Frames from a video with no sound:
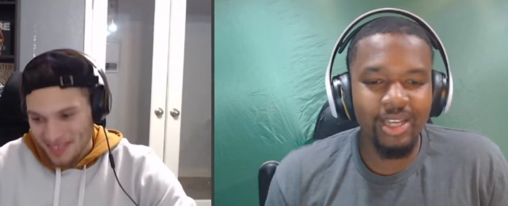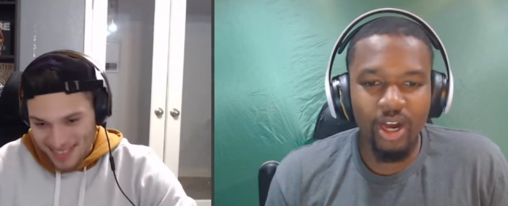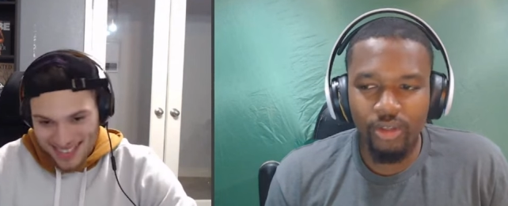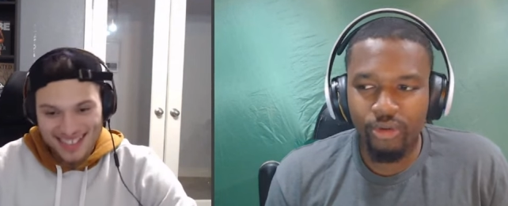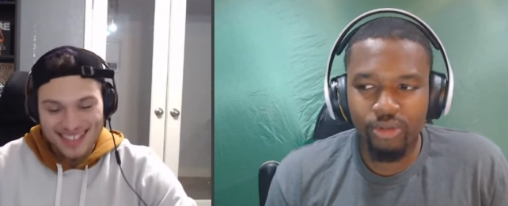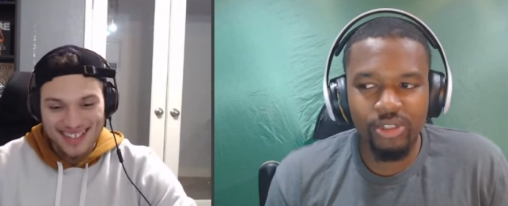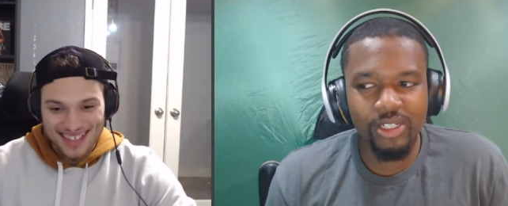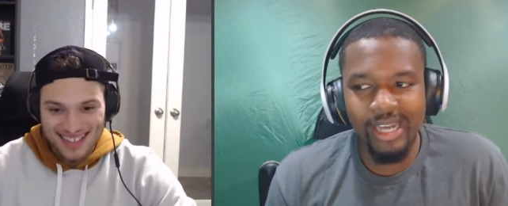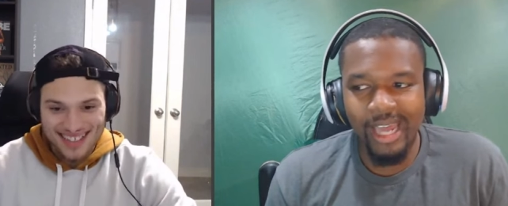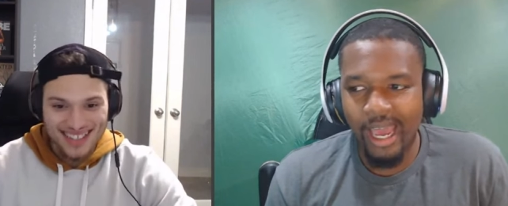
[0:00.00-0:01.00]
Speaker 1: other
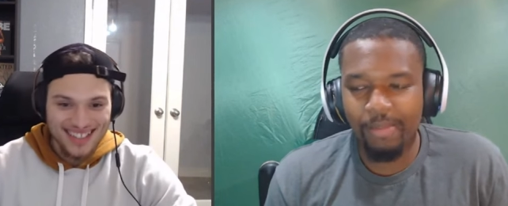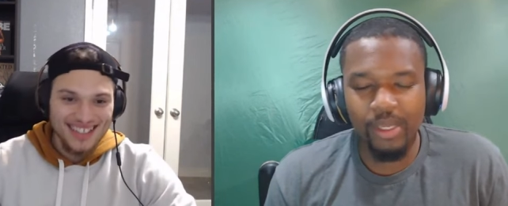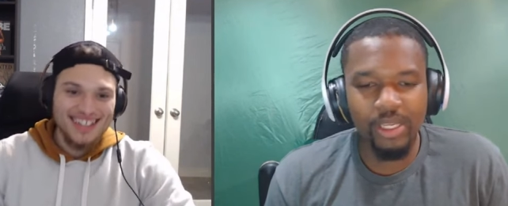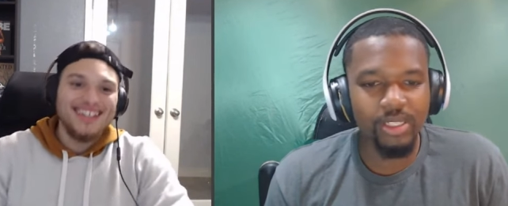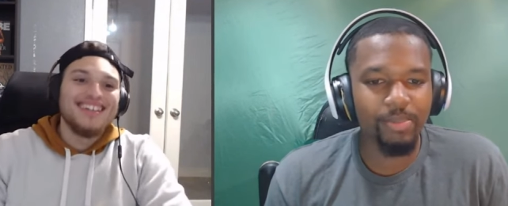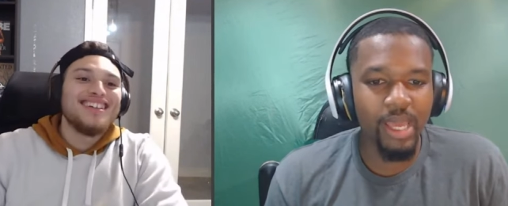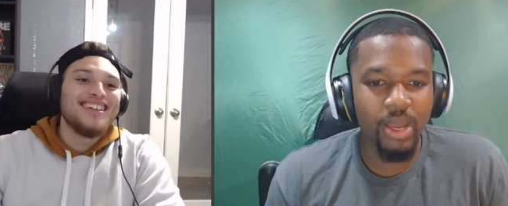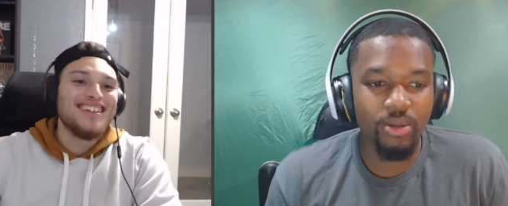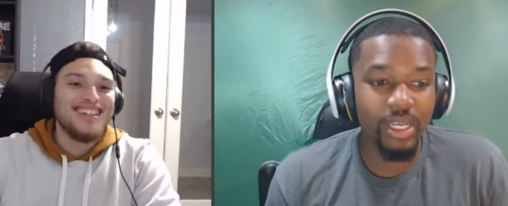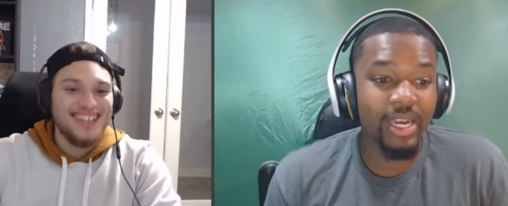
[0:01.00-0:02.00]
snap is a
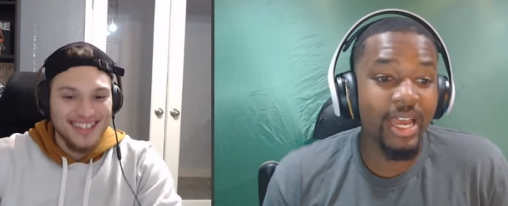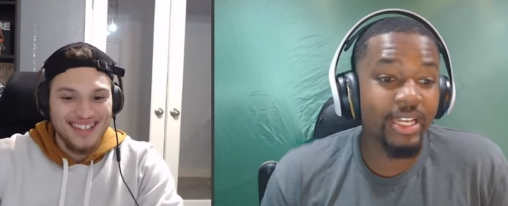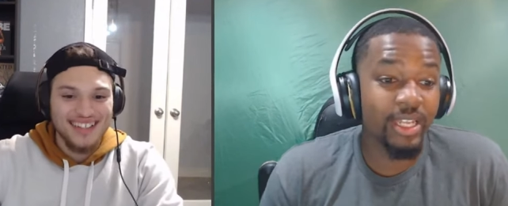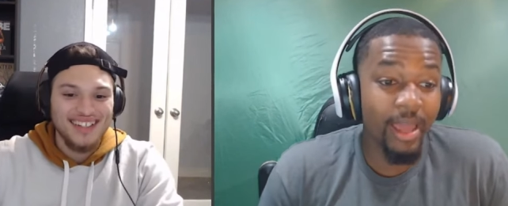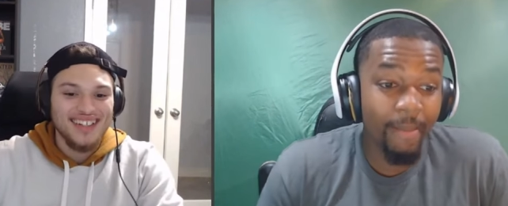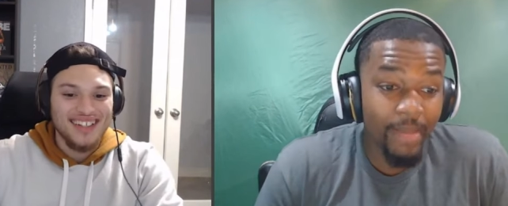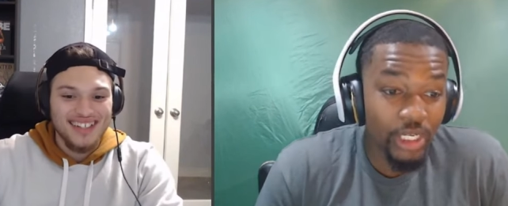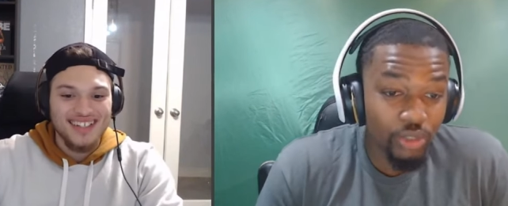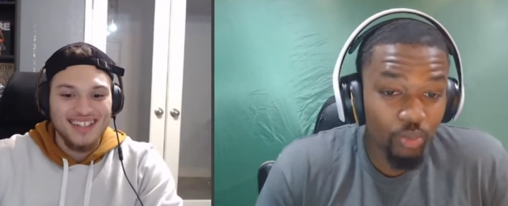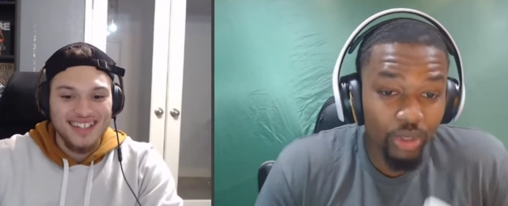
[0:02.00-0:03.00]
penalty, and that that
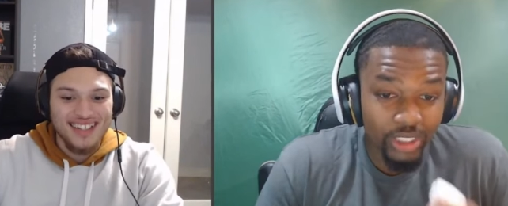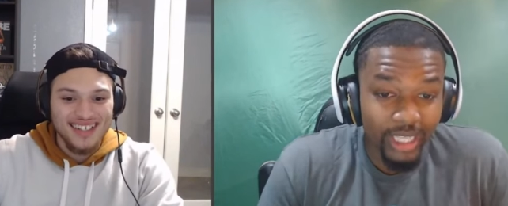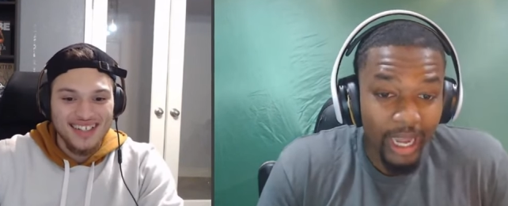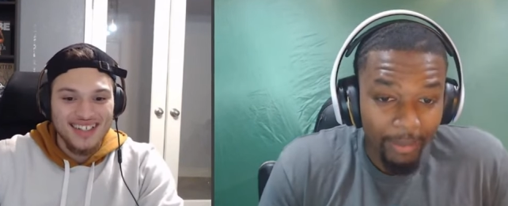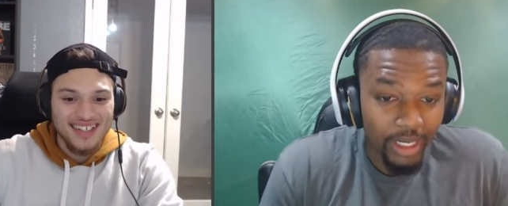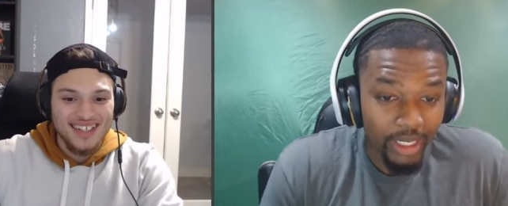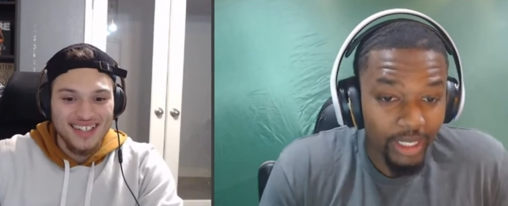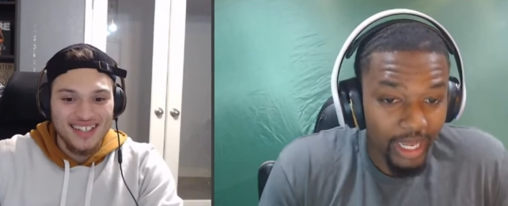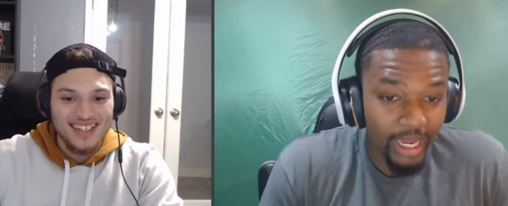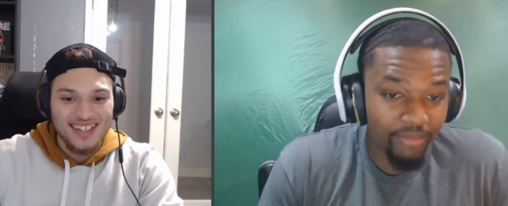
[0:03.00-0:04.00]
means we're stopping the
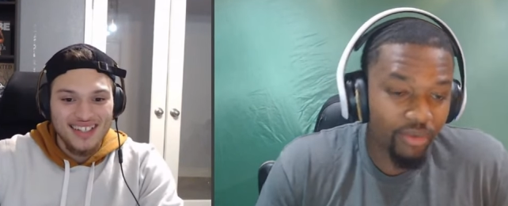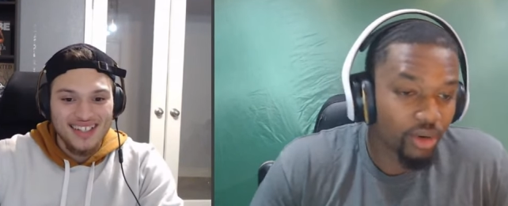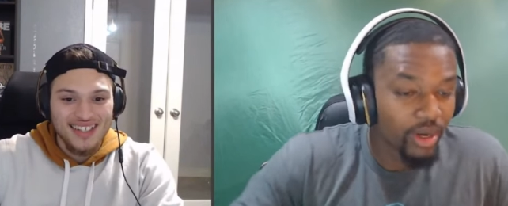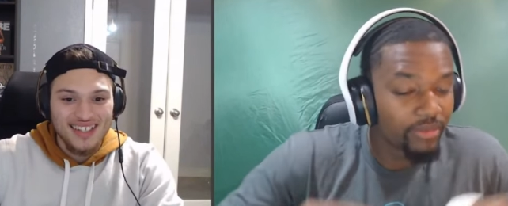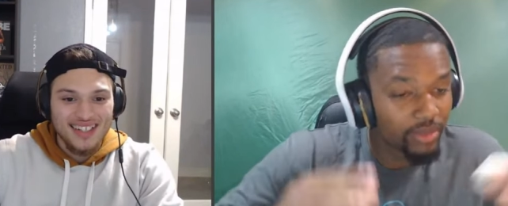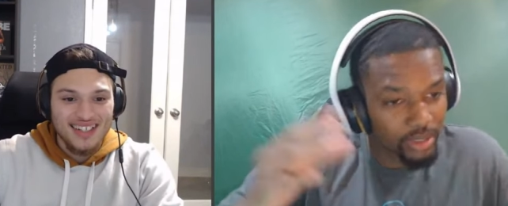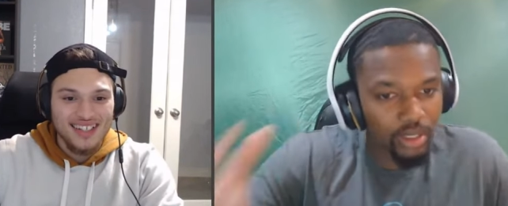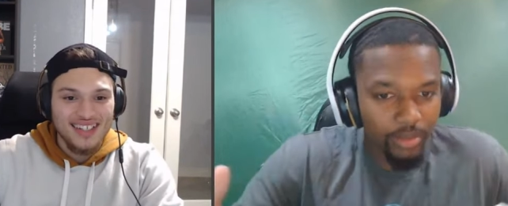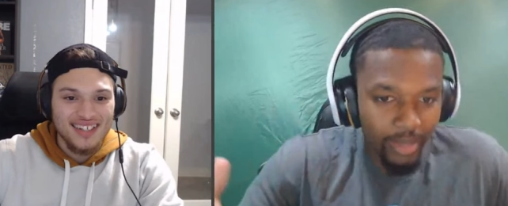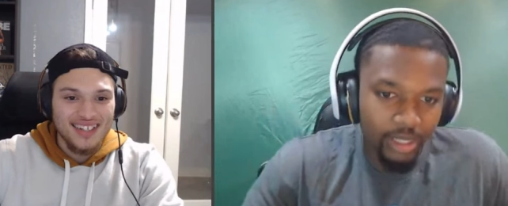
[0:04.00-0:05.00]
game for the ref to you
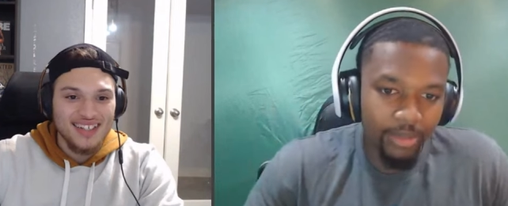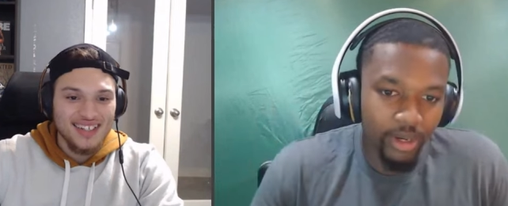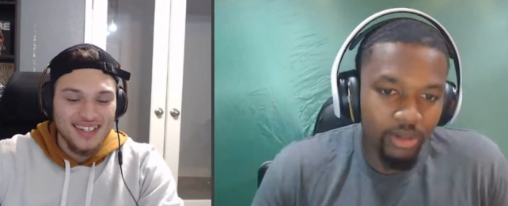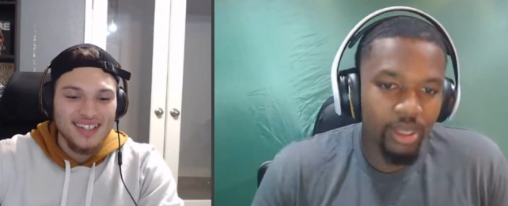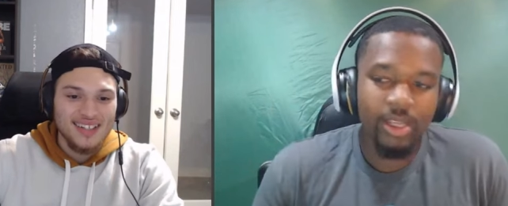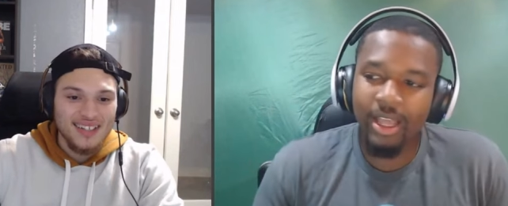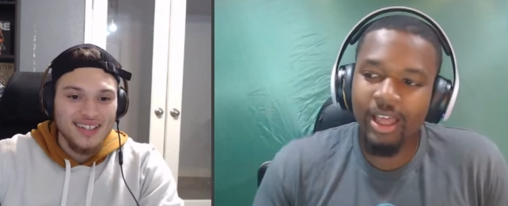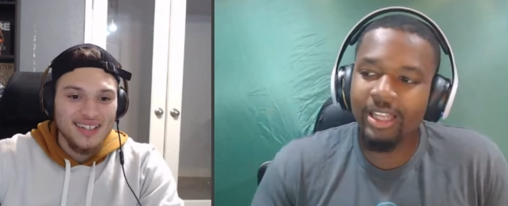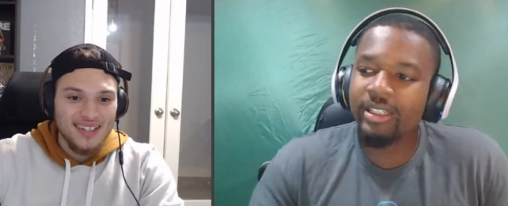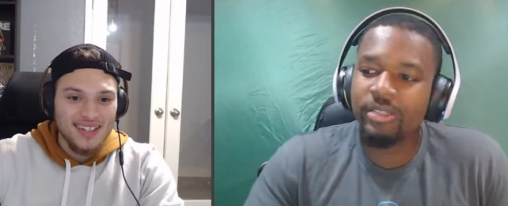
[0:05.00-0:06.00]
know make the penalty. That
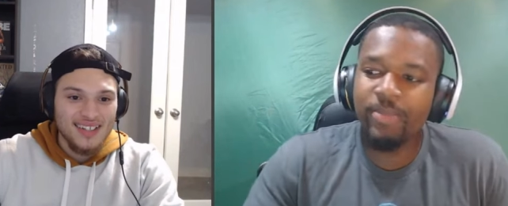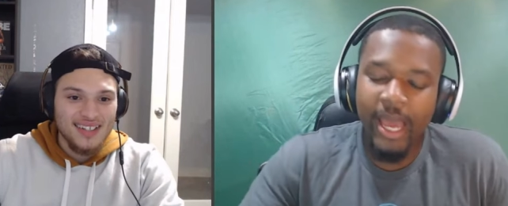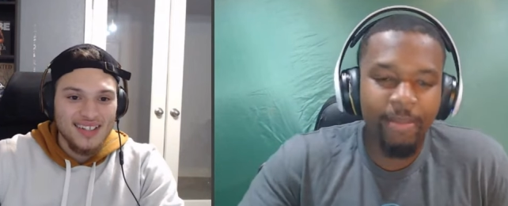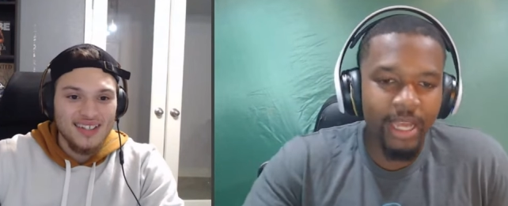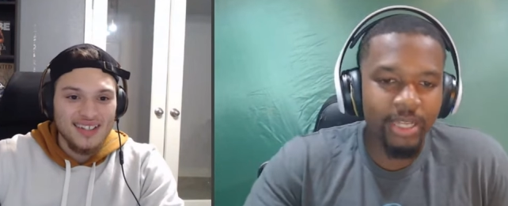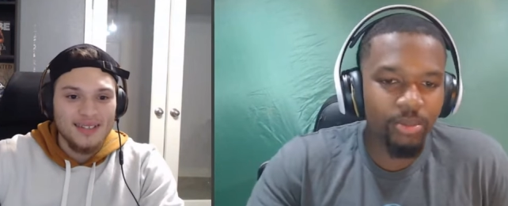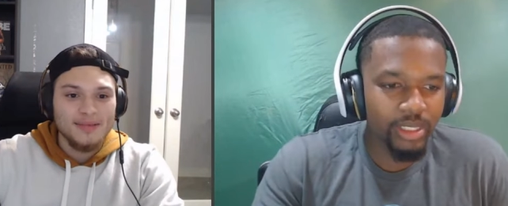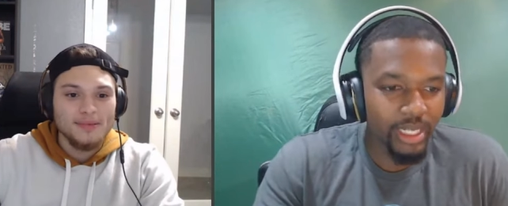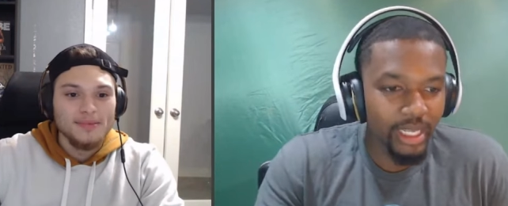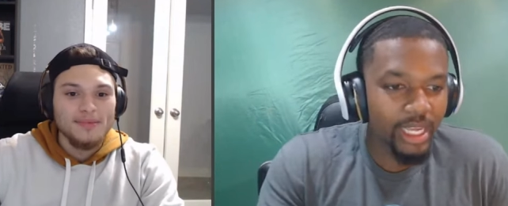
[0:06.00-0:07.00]
at least bad basketball is
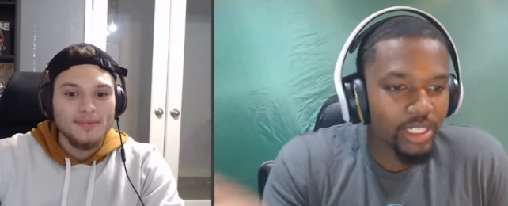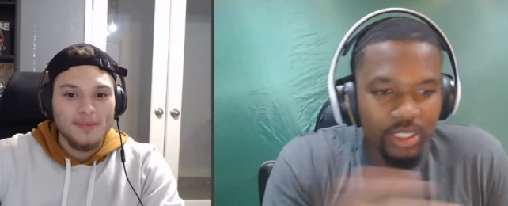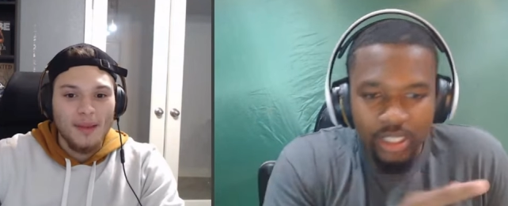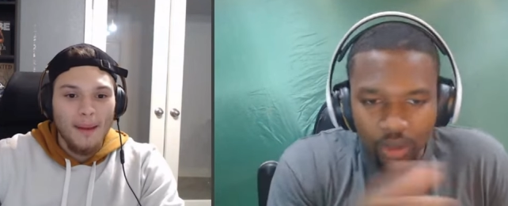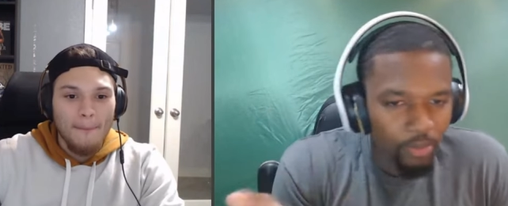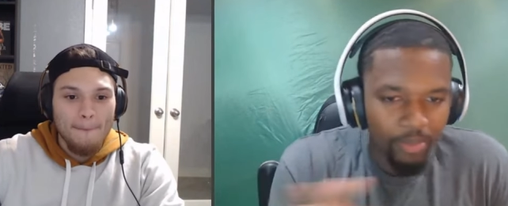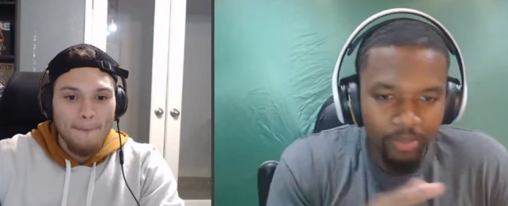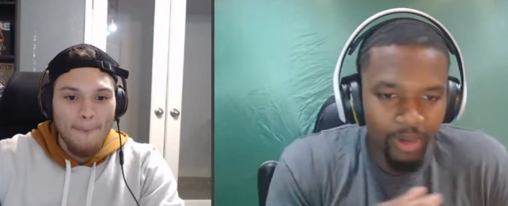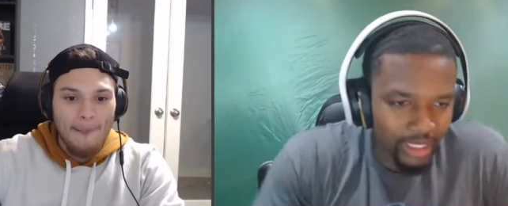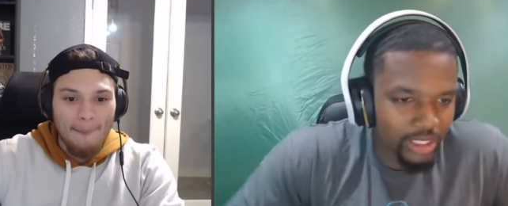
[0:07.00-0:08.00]
like it's still
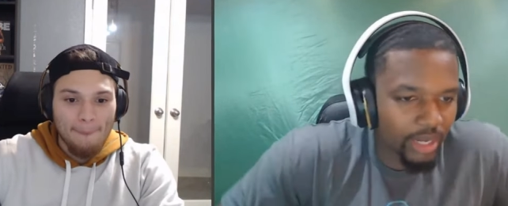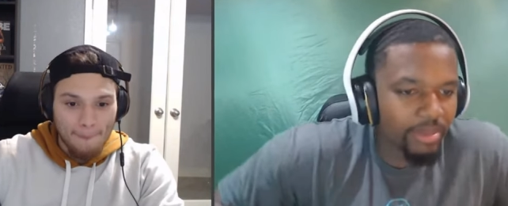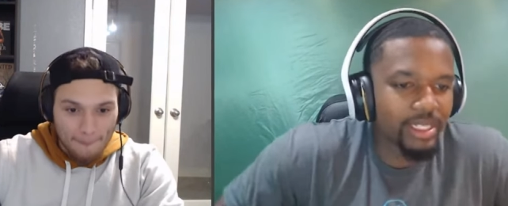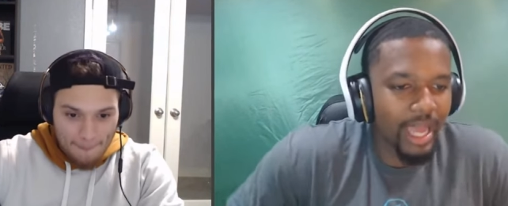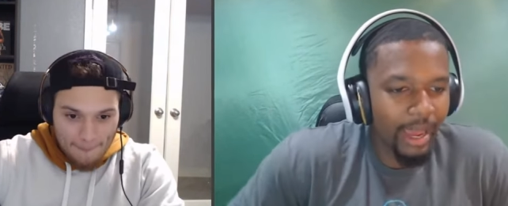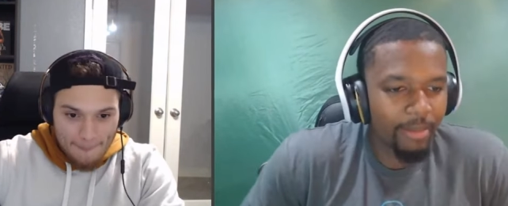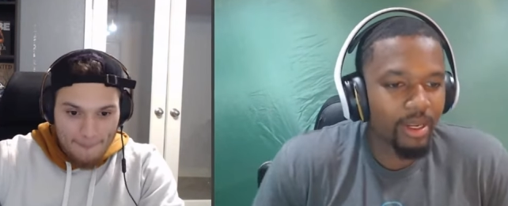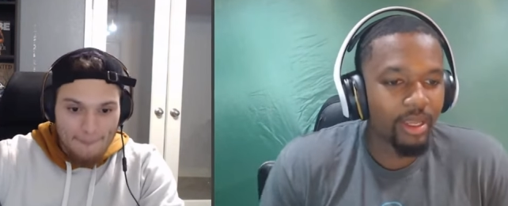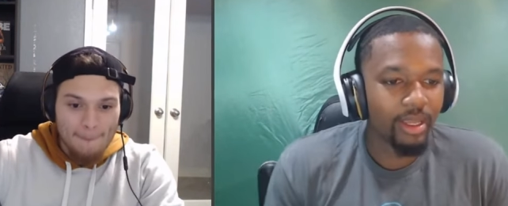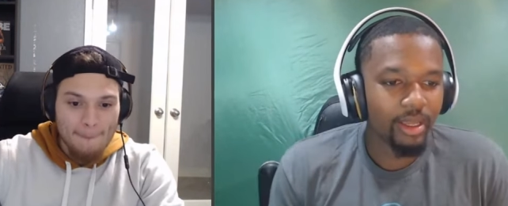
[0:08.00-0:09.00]
like something's happening.